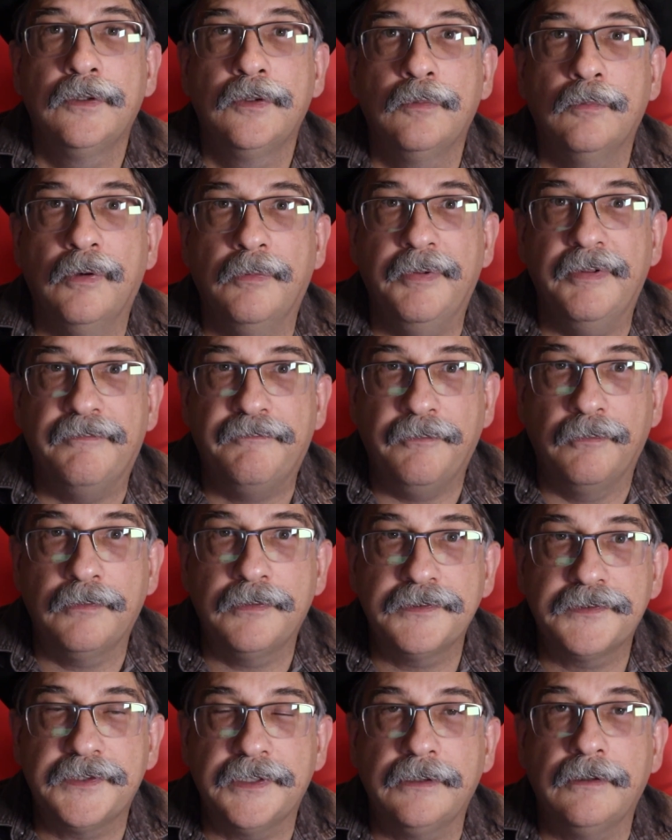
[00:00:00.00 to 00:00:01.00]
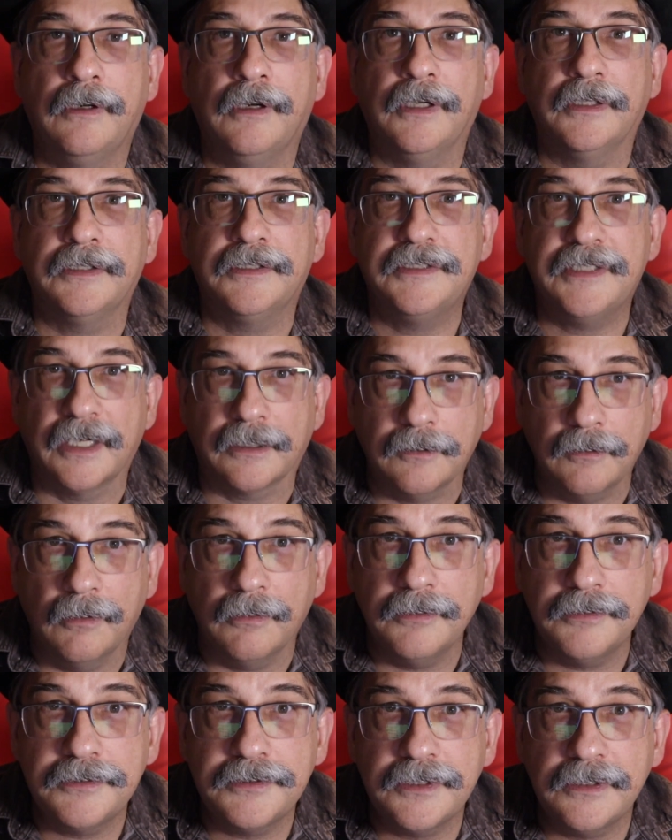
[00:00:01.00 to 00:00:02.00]
will be focusing on
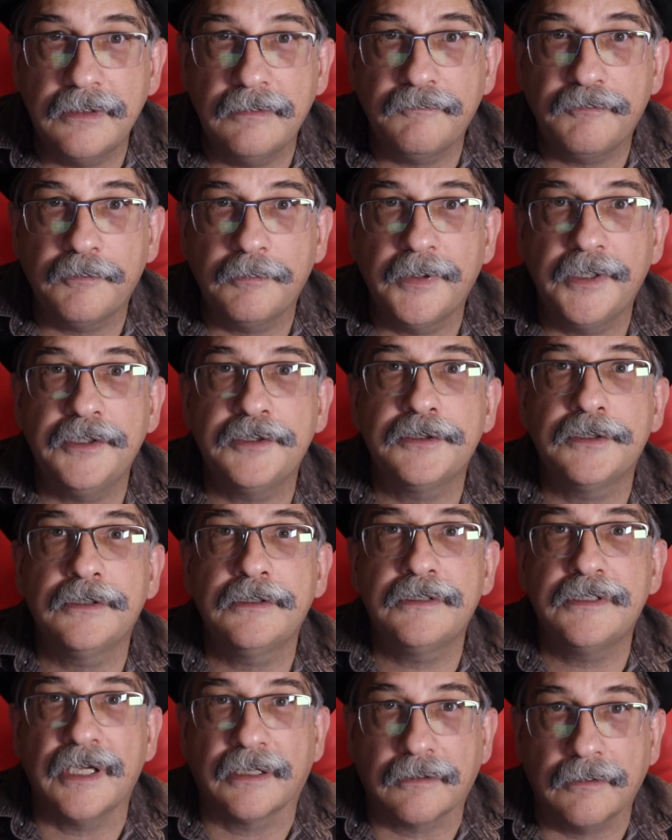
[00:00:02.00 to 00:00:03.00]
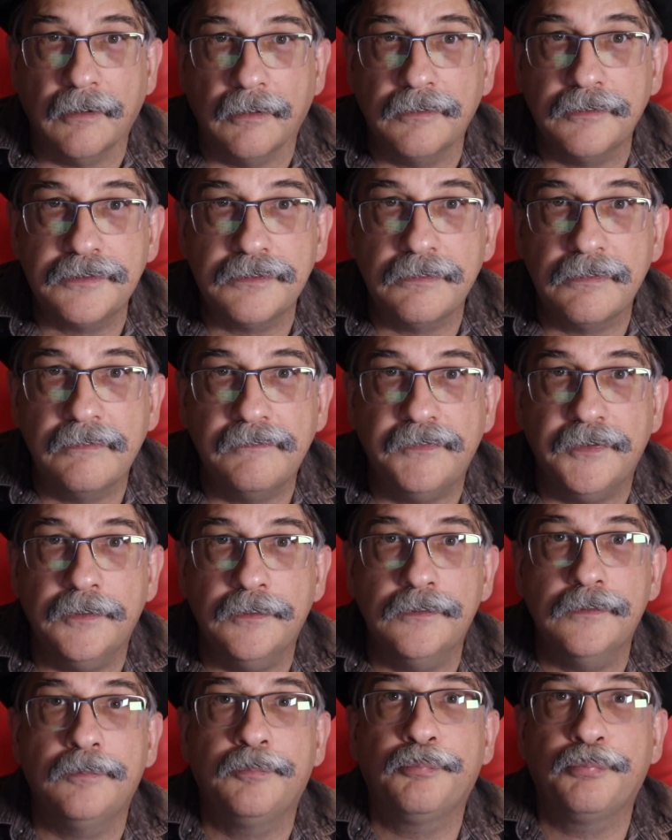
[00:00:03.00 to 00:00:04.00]
technology information, technology
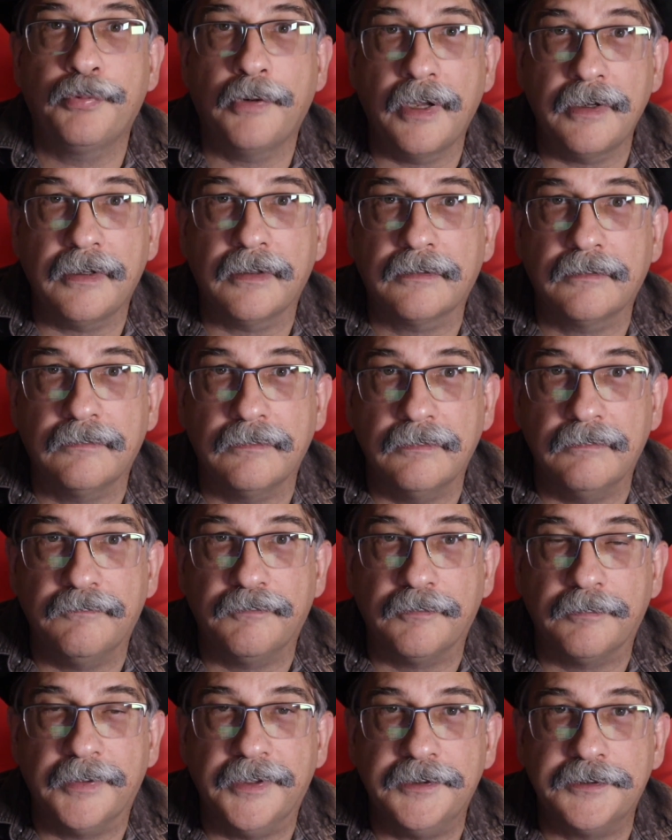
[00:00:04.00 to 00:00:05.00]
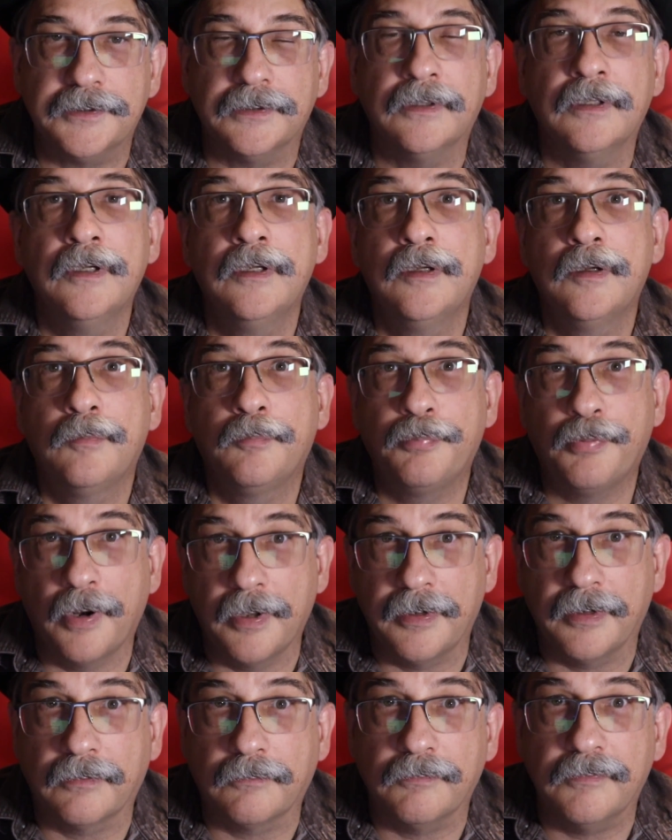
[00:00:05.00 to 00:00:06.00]
review, product information,
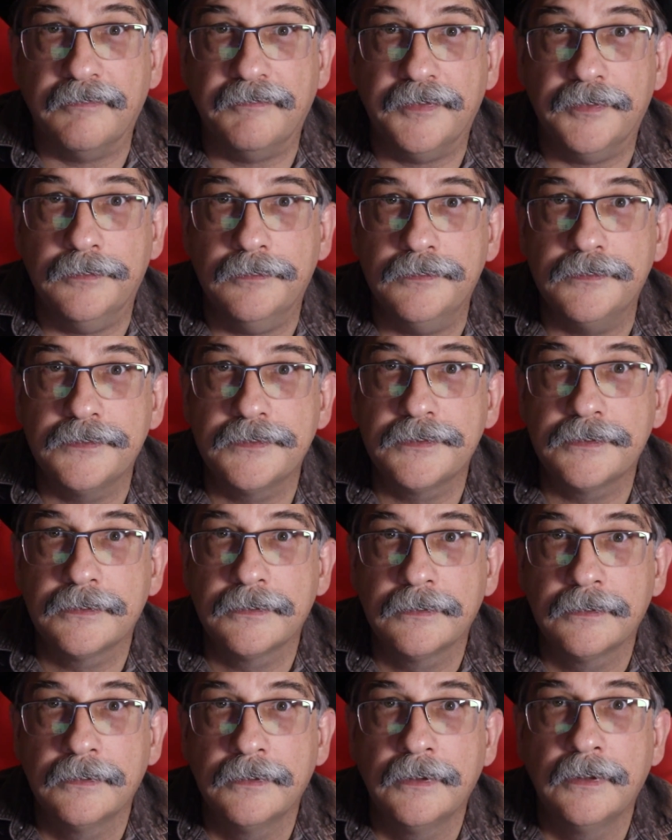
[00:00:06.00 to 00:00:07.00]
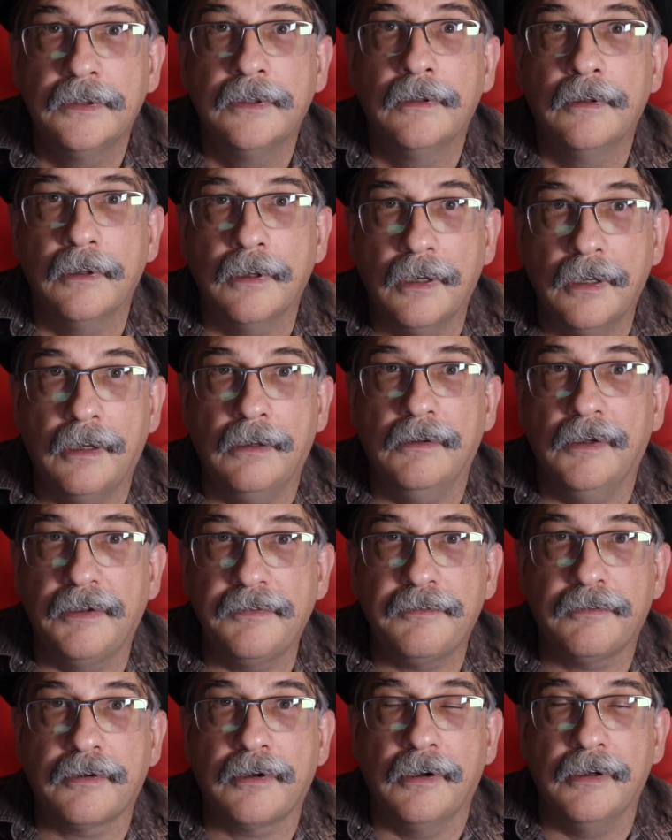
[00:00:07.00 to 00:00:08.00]
product reviews. All
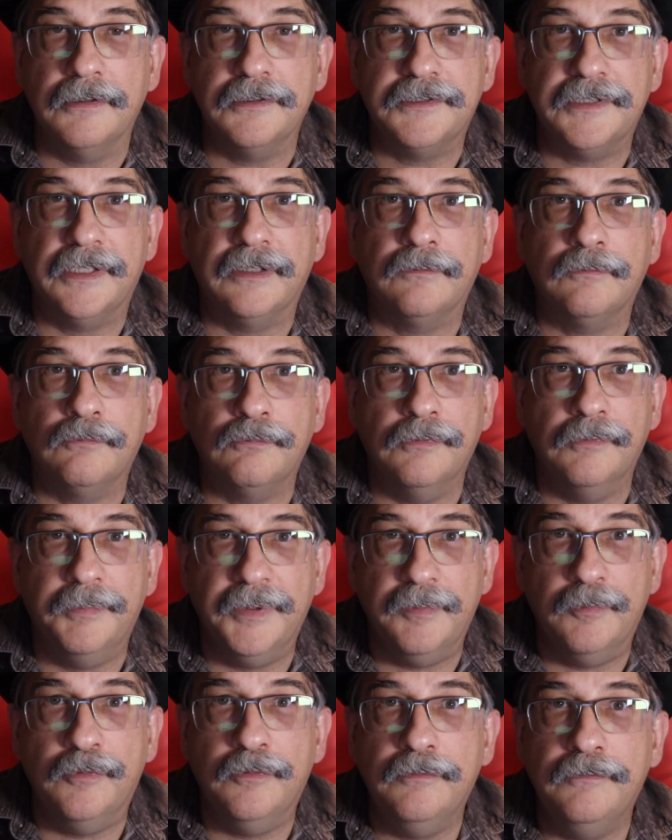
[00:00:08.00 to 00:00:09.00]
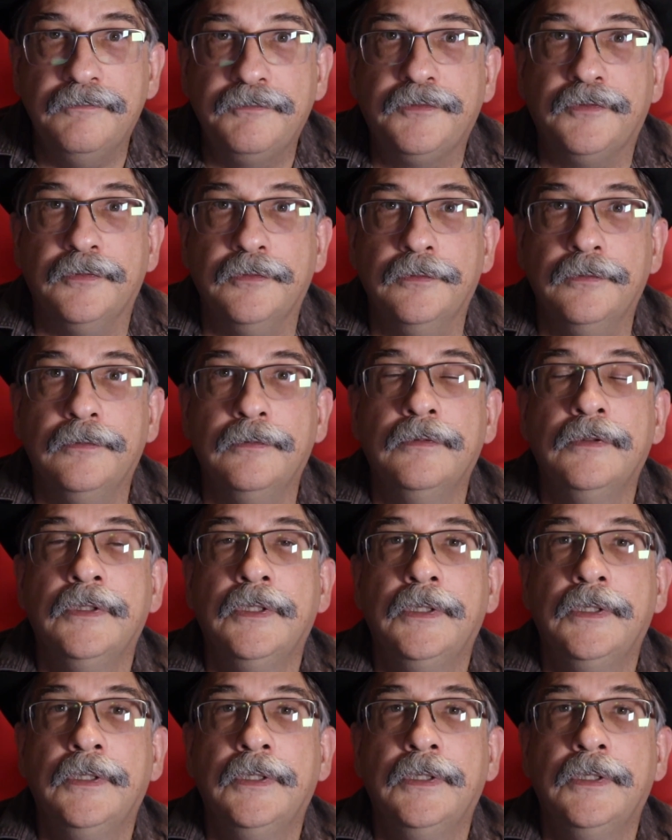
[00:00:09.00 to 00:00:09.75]
other content will be moved to